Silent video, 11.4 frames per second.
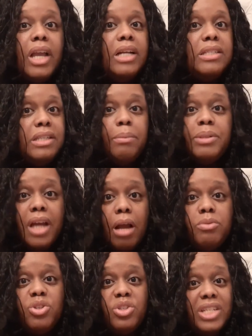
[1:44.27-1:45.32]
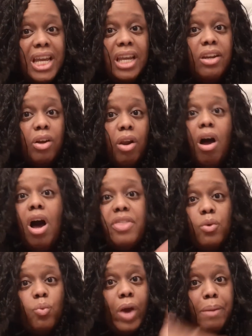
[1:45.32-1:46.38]
And sometimes just taking a cloth
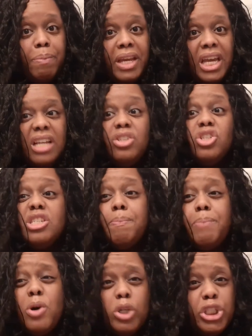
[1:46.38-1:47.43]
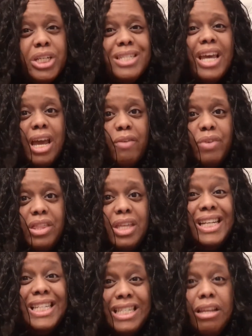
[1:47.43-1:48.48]
and wiping it just pushes
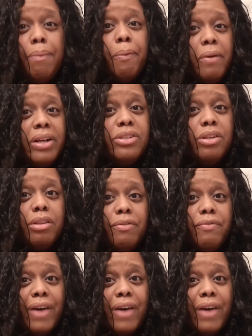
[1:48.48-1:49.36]
everything deeper into the